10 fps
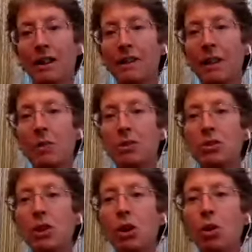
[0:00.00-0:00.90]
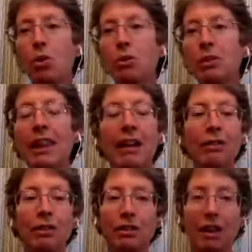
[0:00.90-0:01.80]
There was no
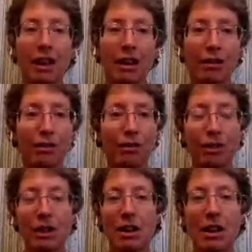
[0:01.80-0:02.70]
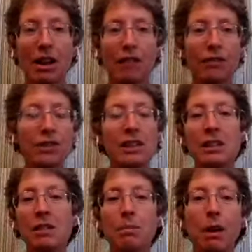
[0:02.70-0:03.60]
level of, of
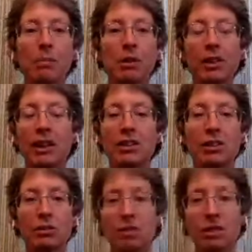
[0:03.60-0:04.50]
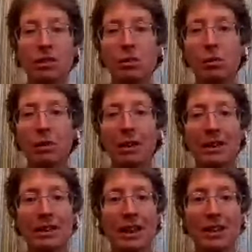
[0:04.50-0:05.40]
discombobulation or
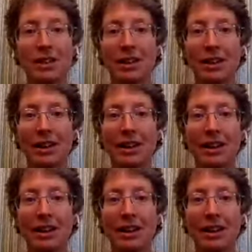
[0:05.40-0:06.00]
disorientation